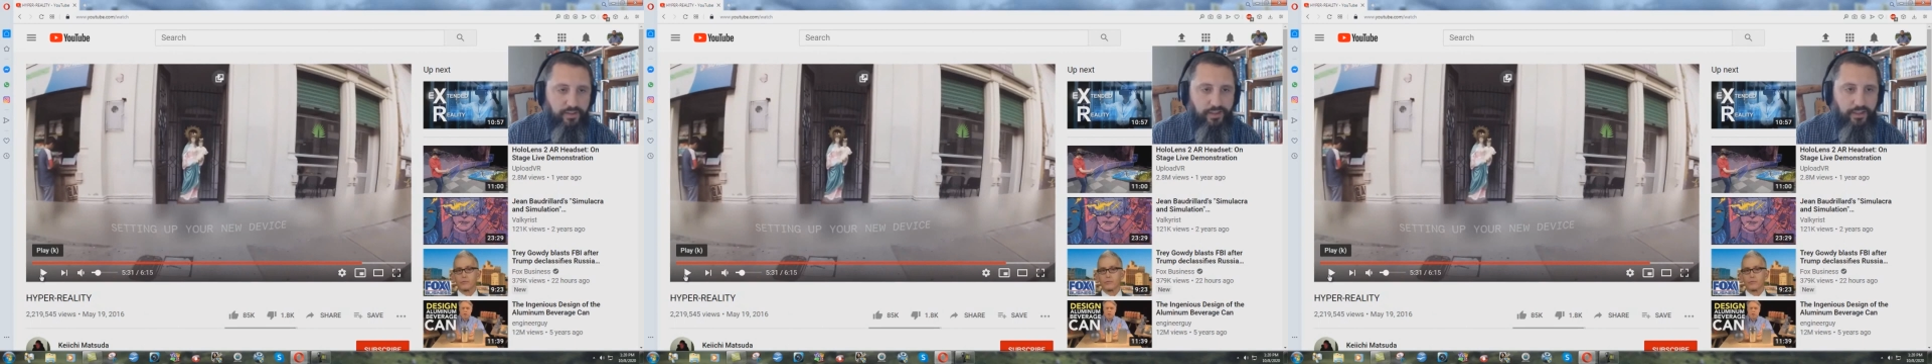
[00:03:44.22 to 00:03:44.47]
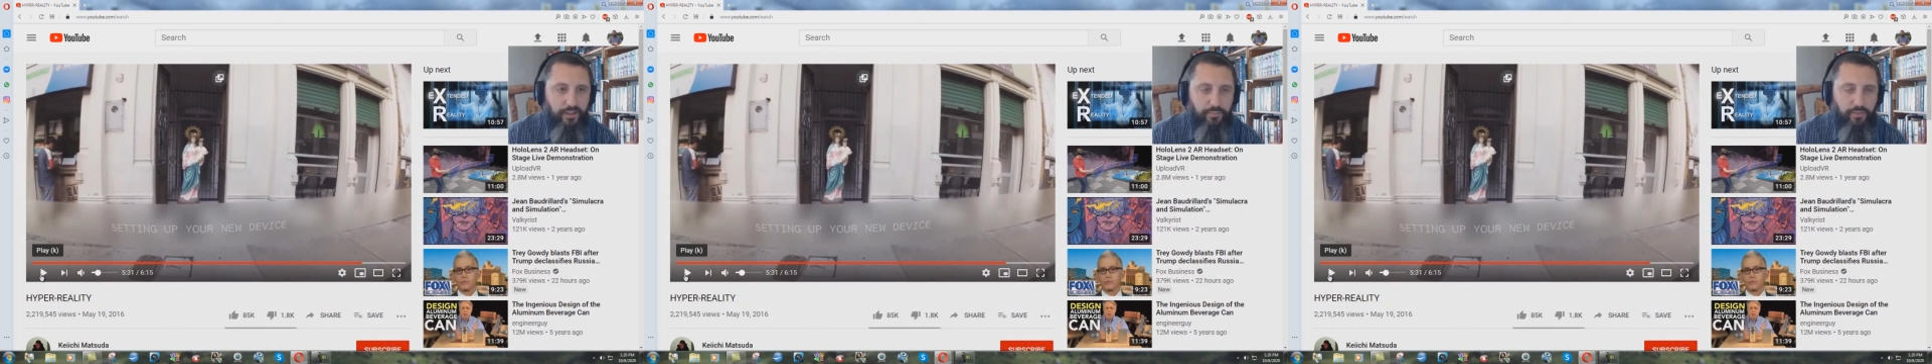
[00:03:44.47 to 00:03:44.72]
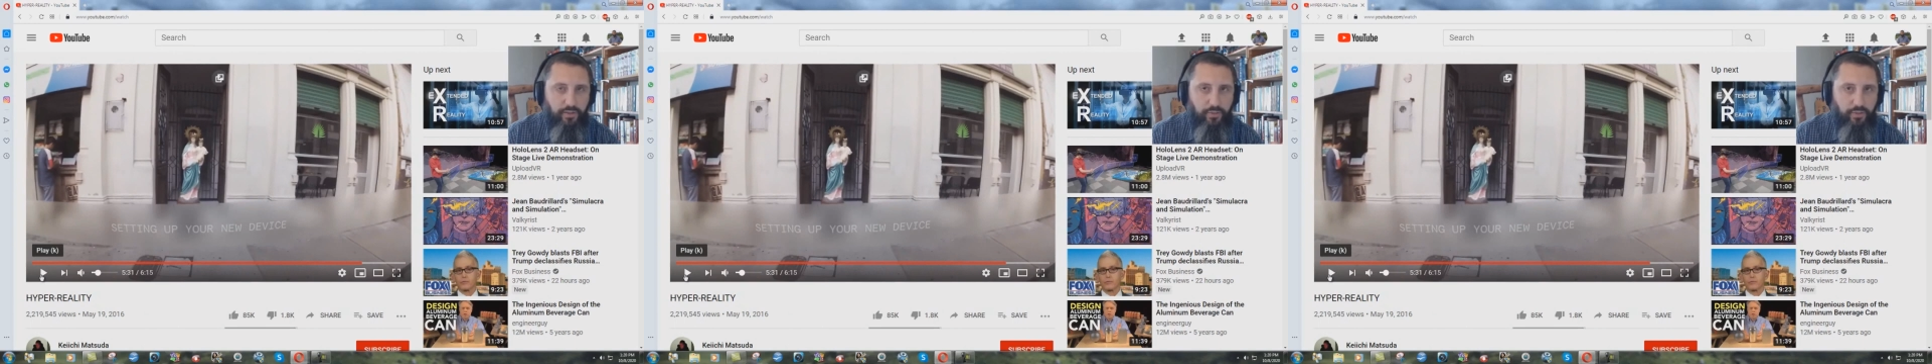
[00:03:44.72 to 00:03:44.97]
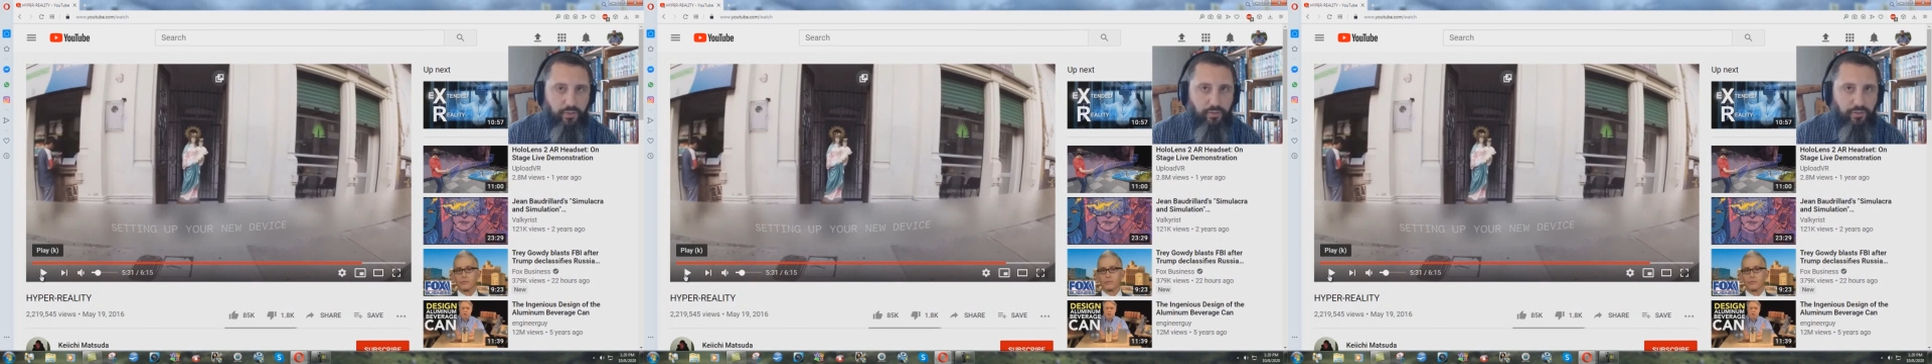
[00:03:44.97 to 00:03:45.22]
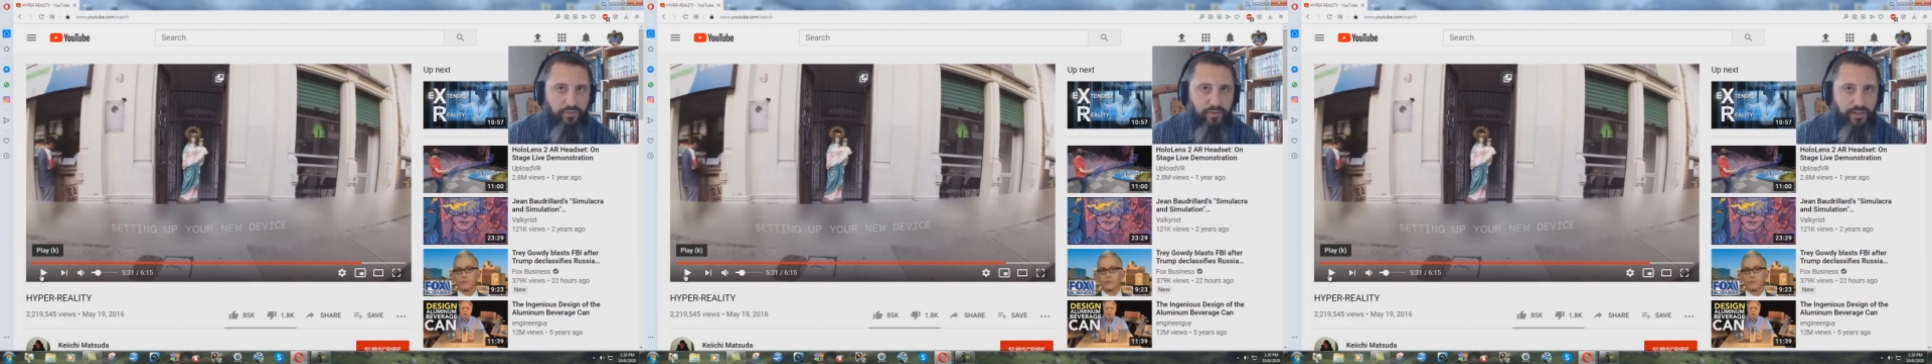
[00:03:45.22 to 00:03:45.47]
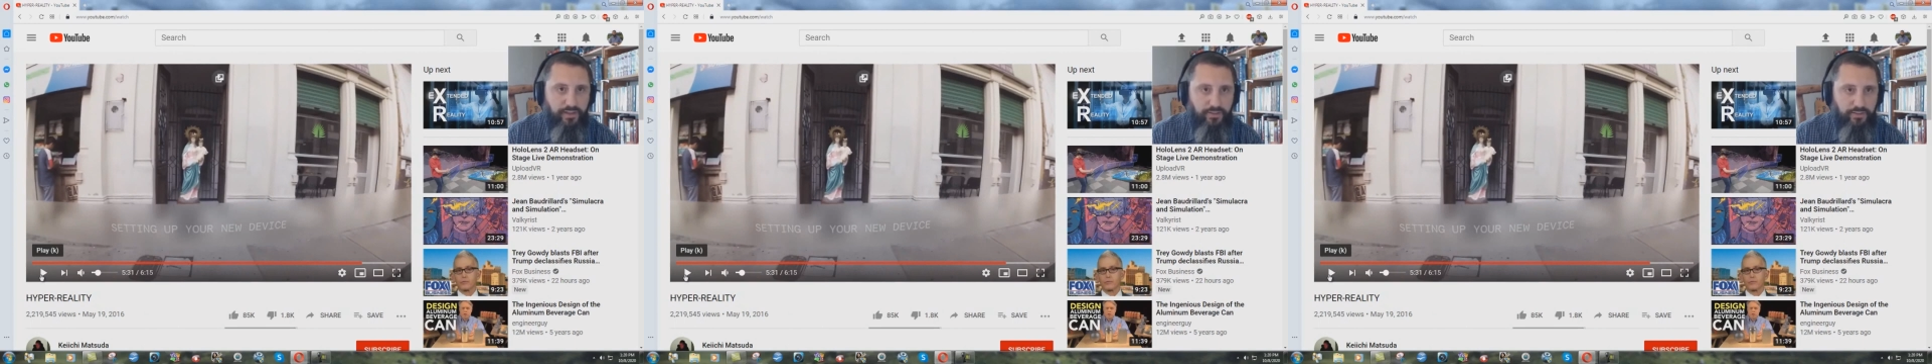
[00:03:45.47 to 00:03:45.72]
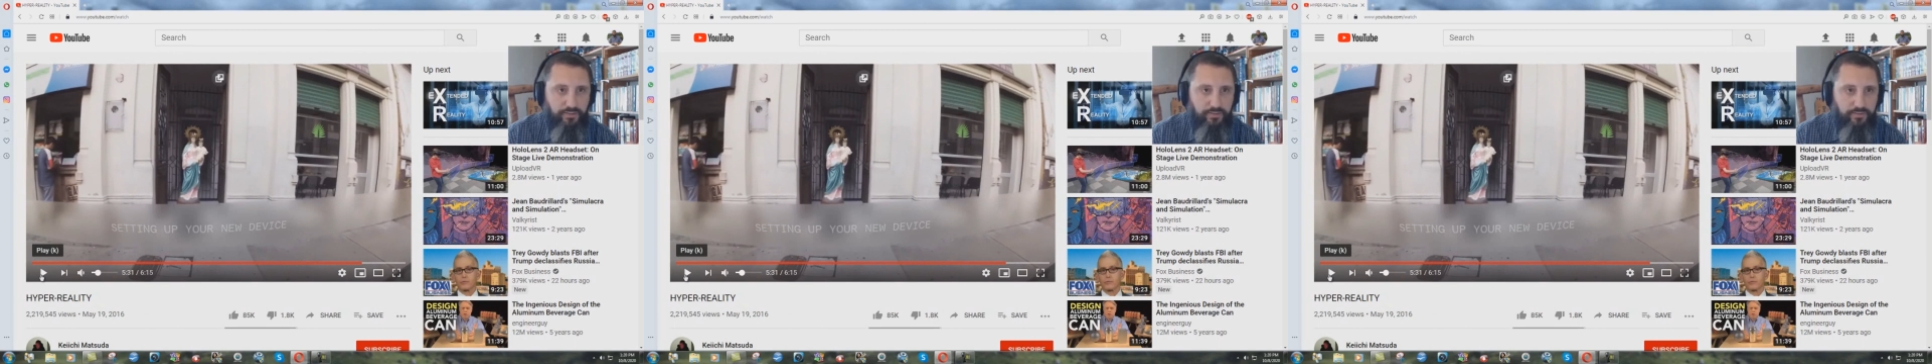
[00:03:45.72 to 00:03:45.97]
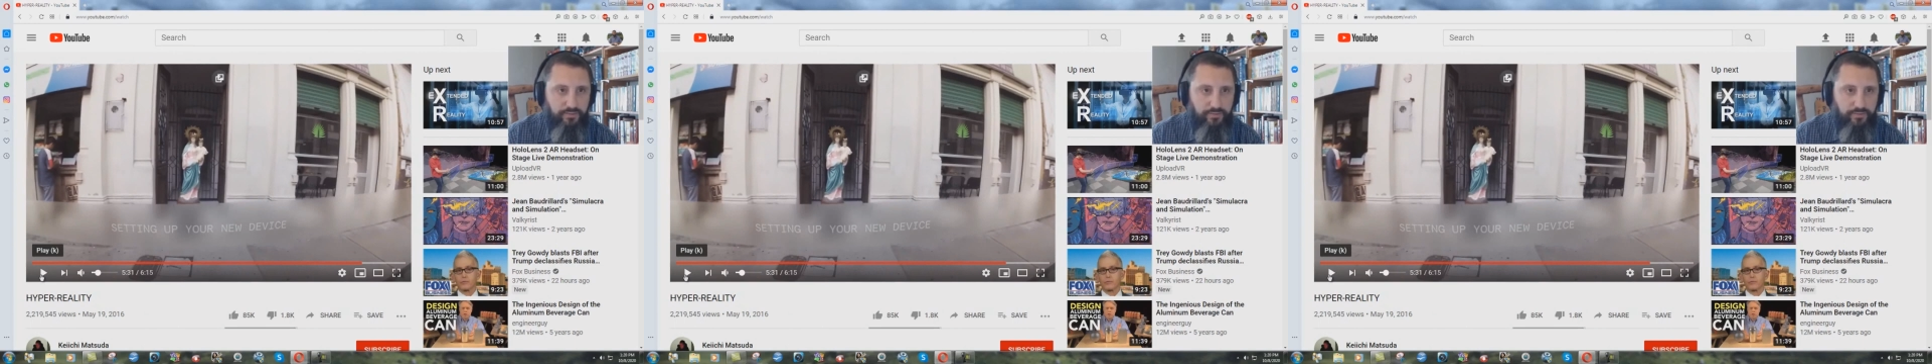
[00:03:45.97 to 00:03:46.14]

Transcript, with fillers: Setting up your new device.